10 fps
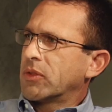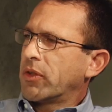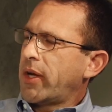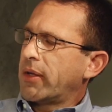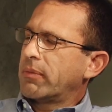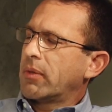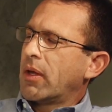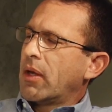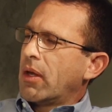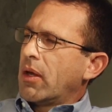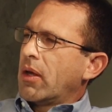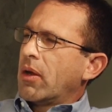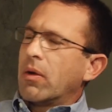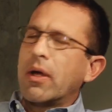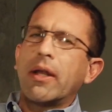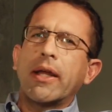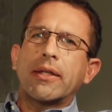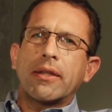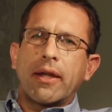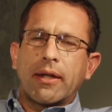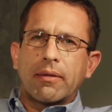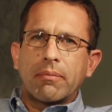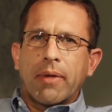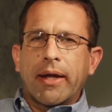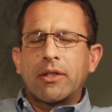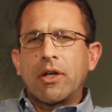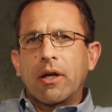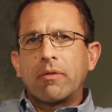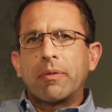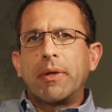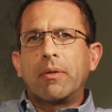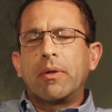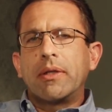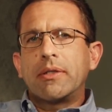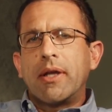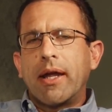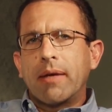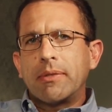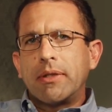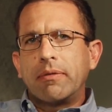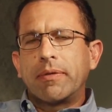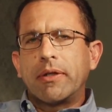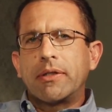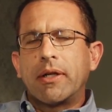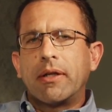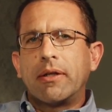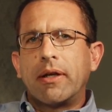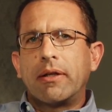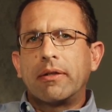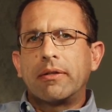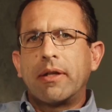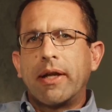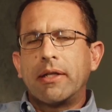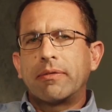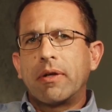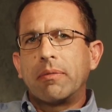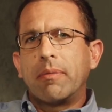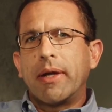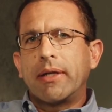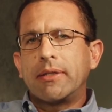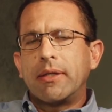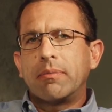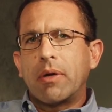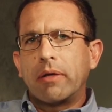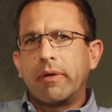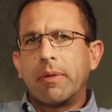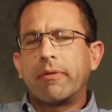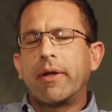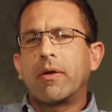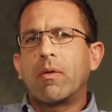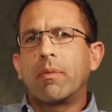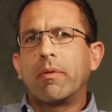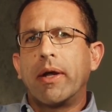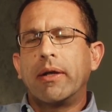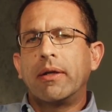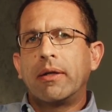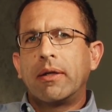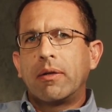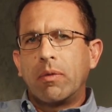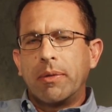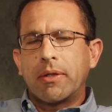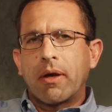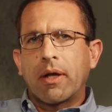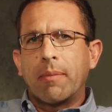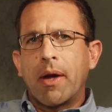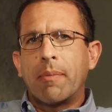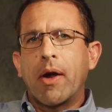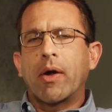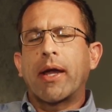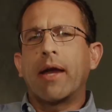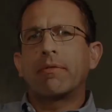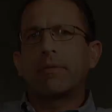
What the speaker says: Great. Well, I'd like to thank Mike John for being with us today. I'm Steve Fairchild, editor of today's Farmer Magazine, part of MFA Incorporated. We've been talking about PowerCalf.